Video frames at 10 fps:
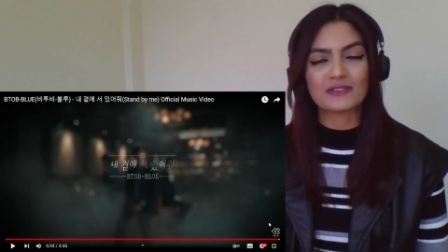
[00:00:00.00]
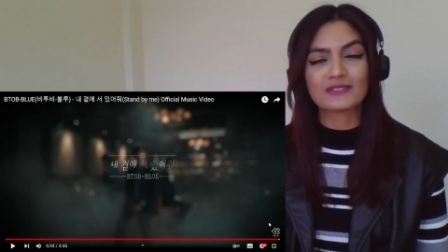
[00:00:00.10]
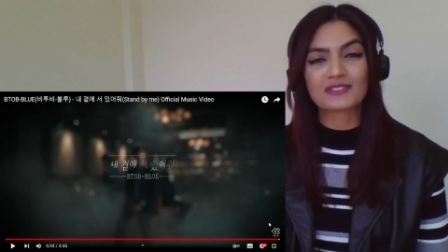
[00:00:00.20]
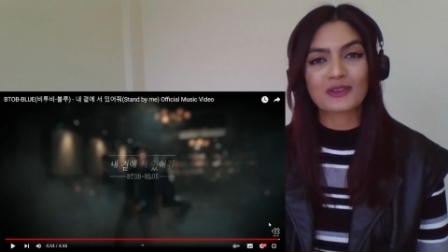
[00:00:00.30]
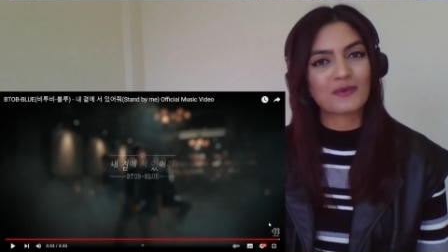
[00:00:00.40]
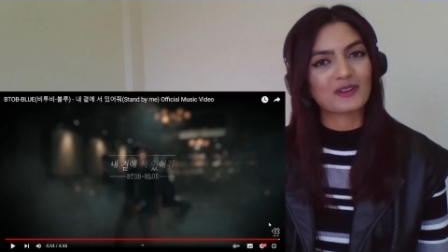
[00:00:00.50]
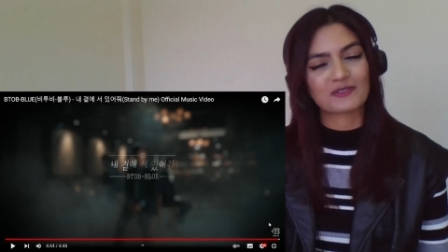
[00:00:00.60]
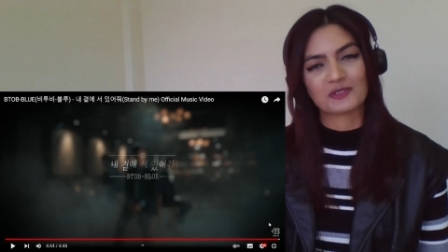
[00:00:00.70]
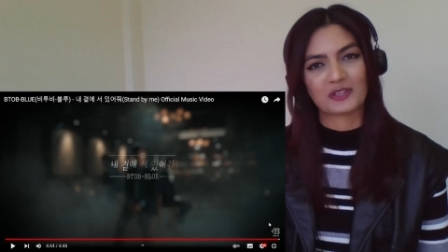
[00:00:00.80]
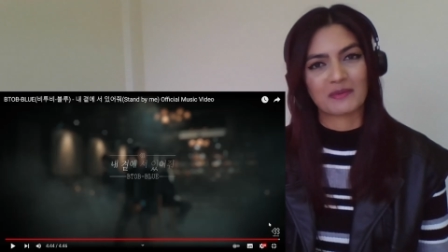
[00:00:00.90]
Thank you
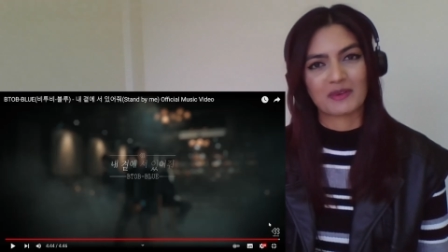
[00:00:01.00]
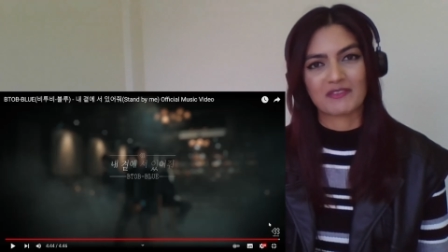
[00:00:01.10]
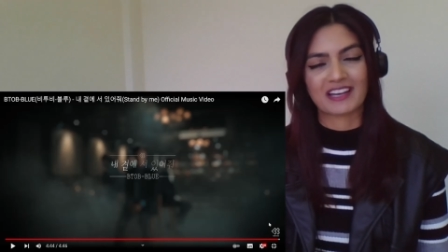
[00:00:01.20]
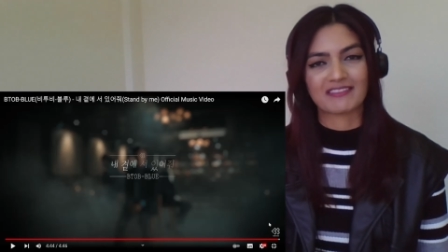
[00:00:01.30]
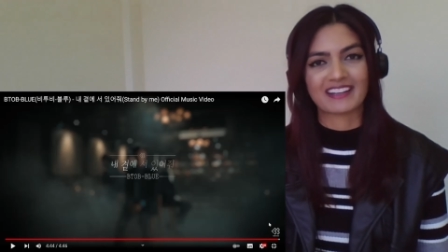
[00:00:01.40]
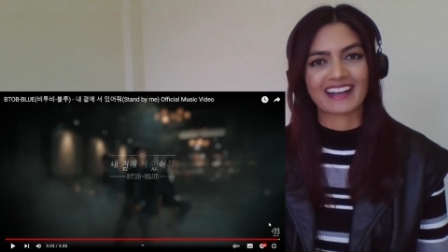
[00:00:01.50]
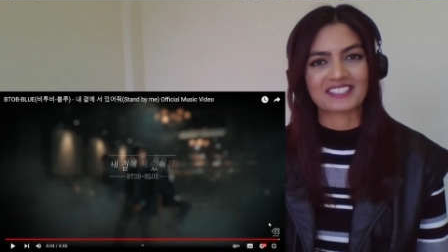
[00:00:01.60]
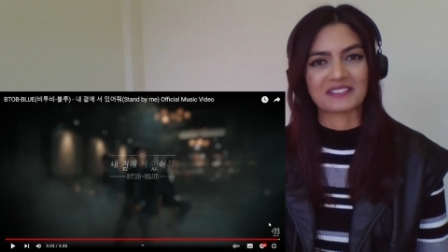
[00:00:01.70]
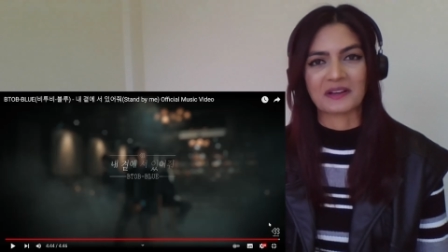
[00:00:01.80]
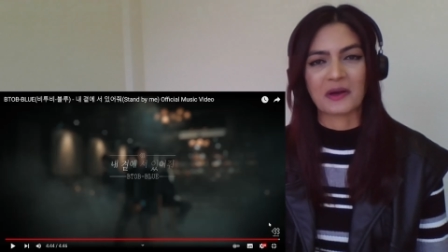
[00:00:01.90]
so much for joining me for
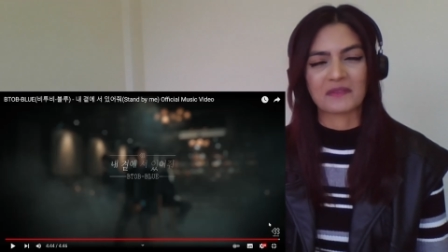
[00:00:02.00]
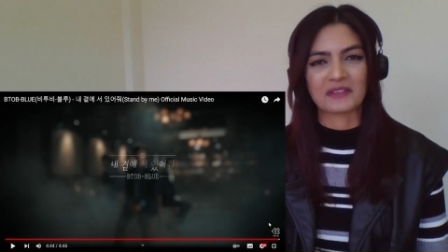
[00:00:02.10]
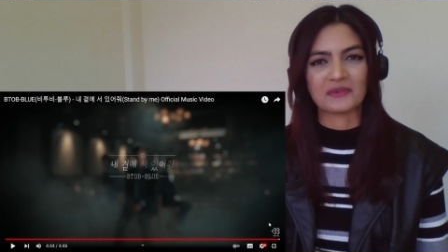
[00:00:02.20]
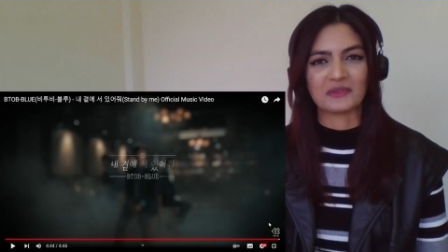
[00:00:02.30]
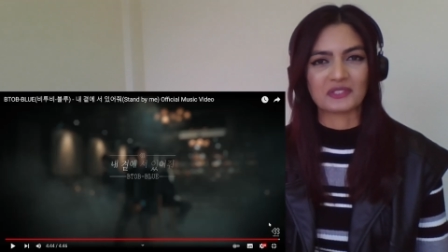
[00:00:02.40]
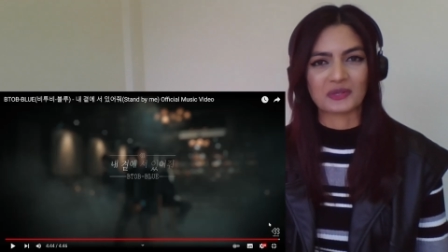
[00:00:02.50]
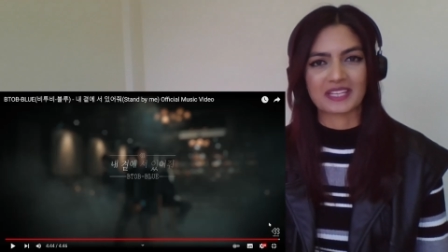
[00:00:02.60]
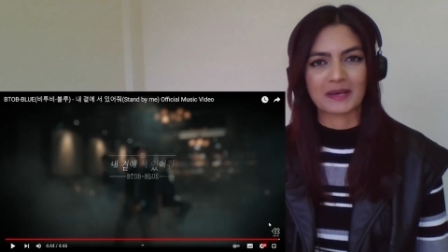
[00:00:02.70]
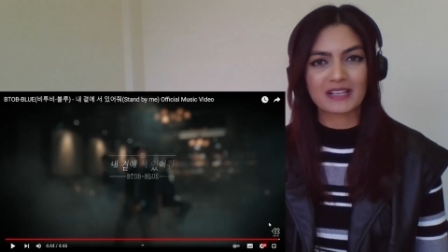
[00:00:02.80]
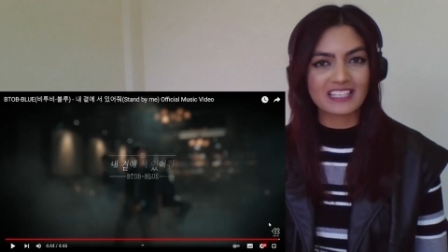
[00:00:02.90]
that reaction. I hope that you
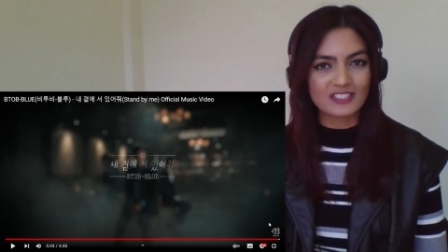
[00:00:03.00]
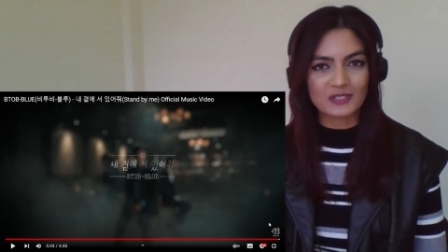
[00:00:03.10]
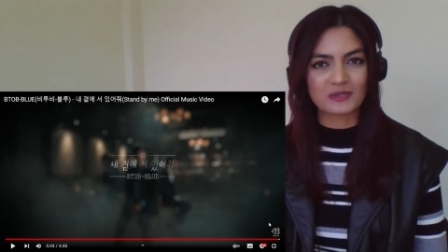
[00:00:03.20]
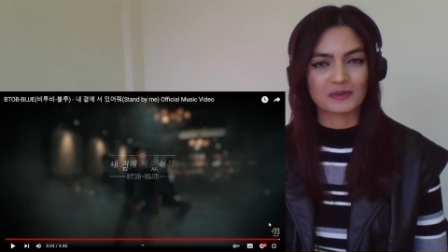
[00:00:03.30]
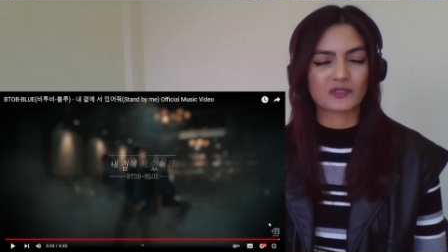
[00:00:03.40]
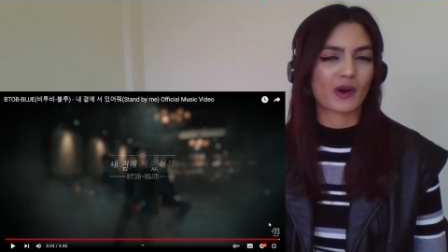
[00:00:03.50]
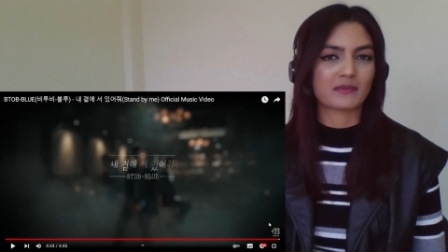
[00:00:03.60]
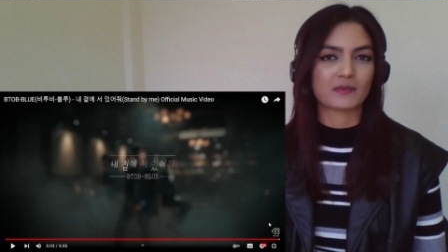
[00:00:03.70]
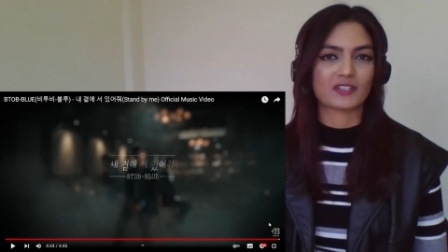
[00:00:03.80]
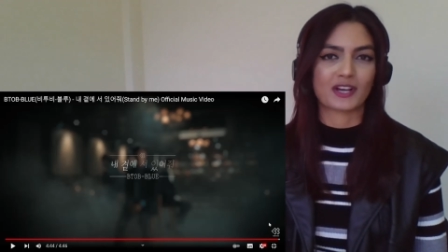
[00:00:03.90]
enjoyed it. Please do
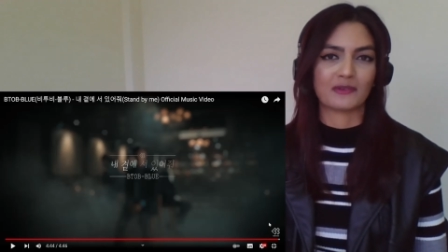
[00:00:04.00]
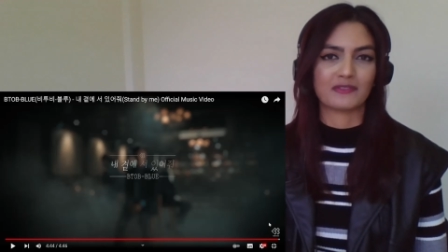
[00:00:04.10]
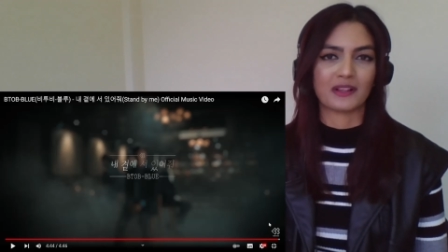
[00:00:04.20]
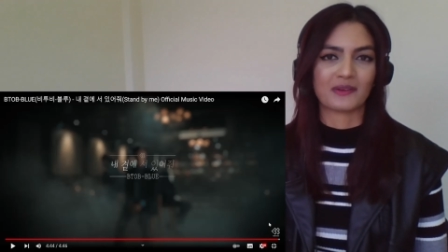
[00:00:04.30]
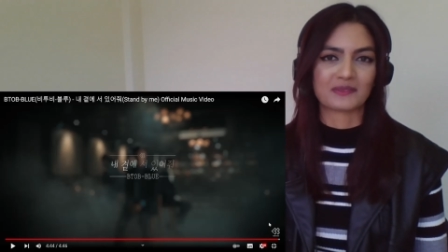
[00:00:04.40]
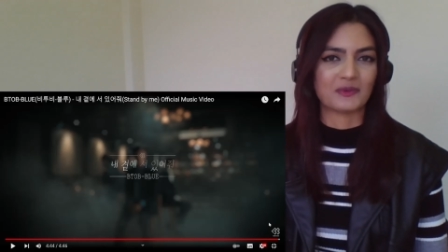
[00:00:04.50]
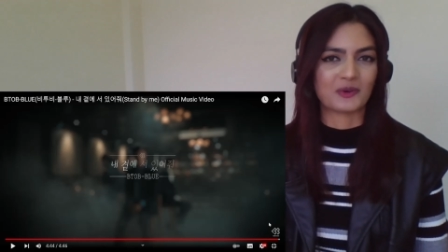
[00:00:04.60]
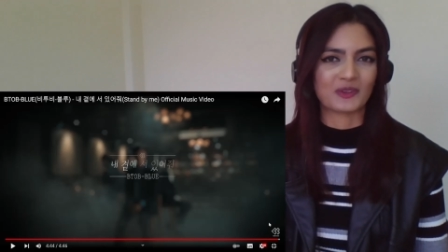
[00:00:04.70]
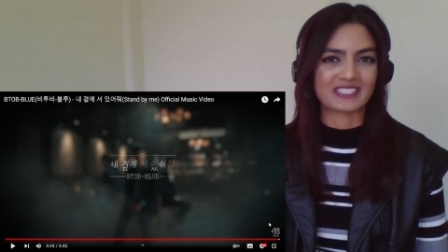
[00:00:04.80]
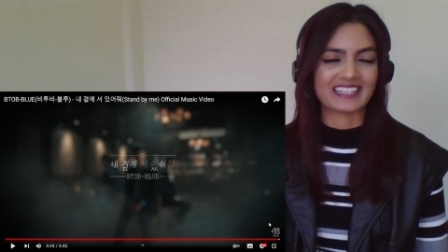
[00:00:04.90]
subscribe to my channel for
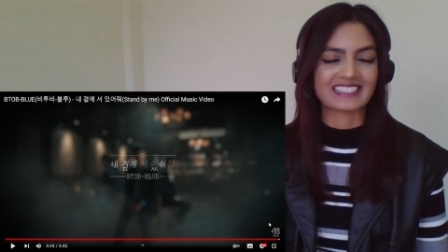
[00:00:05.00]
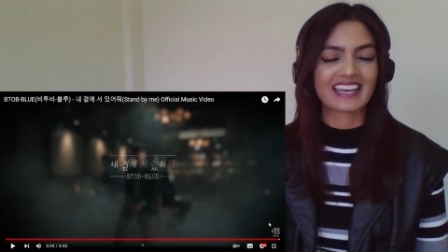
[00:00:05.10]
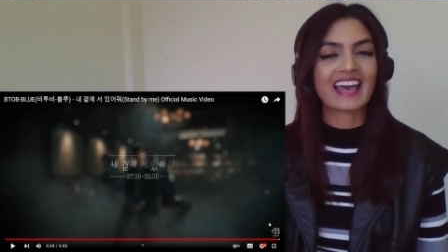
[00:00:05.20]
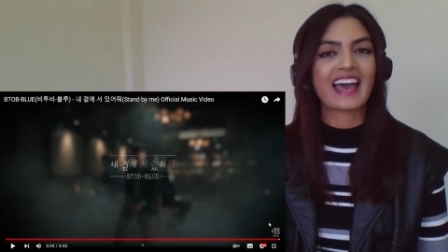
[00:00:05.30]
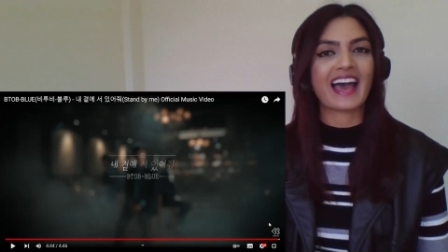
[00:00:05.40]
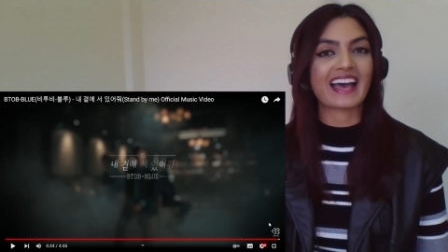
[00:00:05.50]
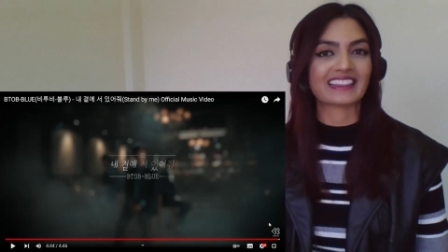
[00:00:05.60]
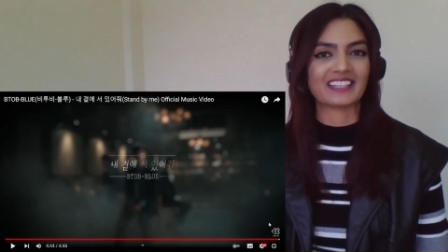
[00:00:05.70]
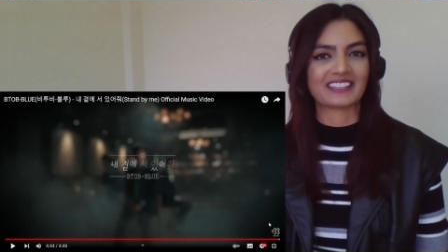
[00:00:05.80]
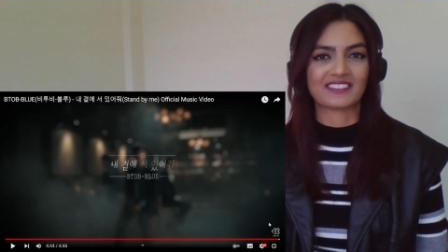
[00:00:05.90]
lots more content,
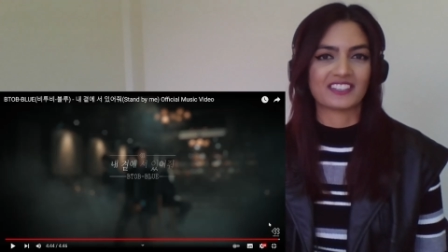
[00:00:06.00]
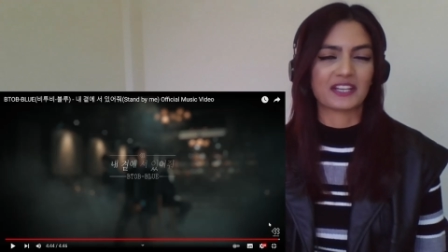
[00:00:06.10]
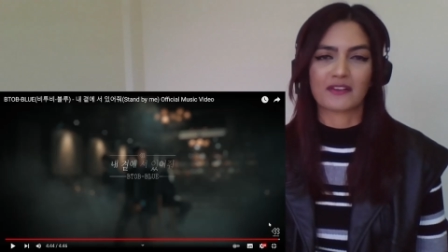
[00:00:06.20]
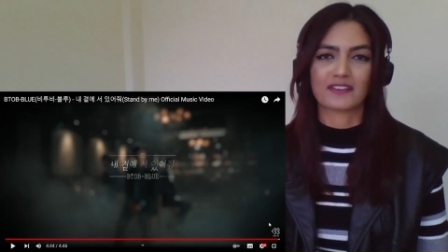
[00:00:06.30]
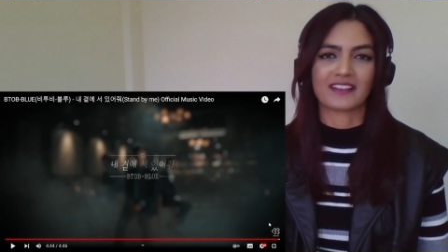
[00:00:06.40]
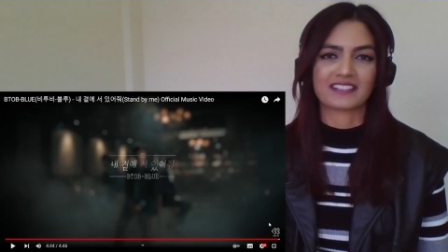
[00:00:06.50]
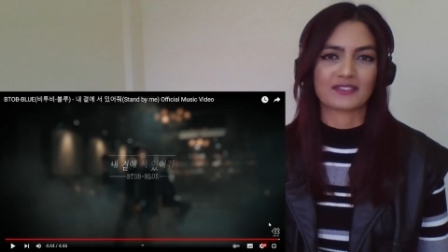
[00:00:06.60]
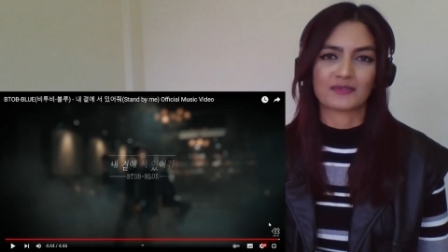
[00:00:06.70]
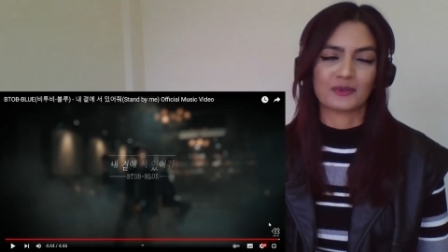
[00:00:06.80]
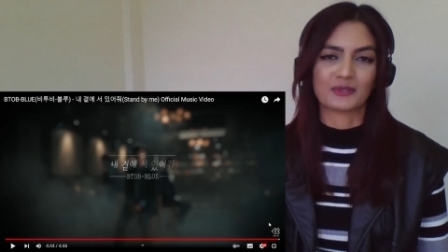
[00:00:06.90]
and like the video
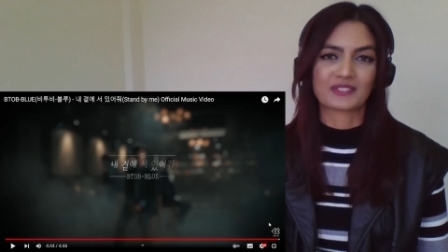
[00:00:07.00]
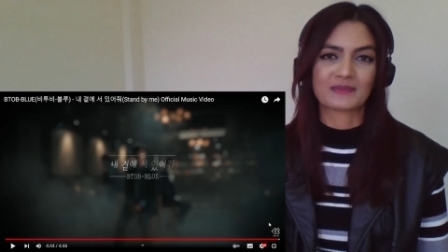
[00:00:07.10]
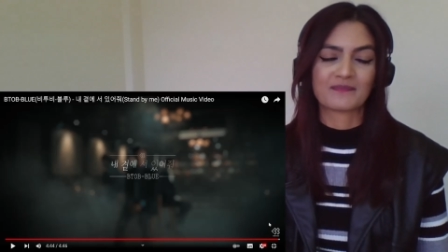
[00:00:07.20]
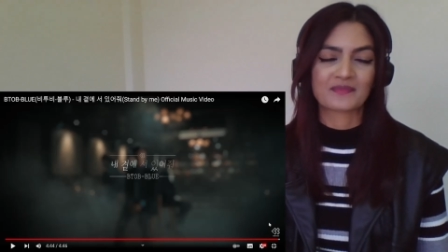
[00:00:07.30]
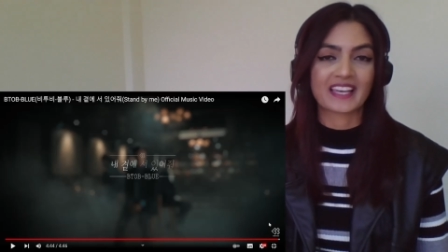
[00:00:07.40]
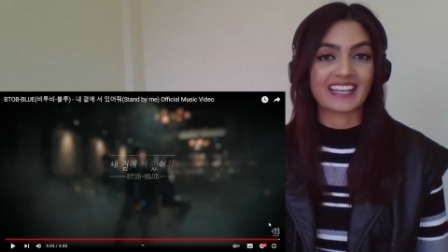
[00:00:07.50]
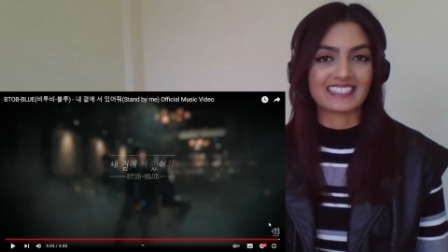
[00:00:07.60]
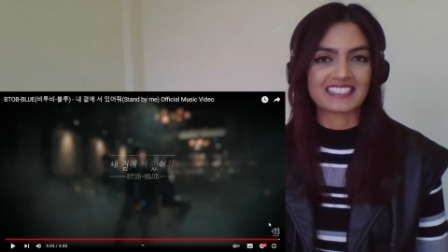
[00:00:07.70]
if you liked it, of course.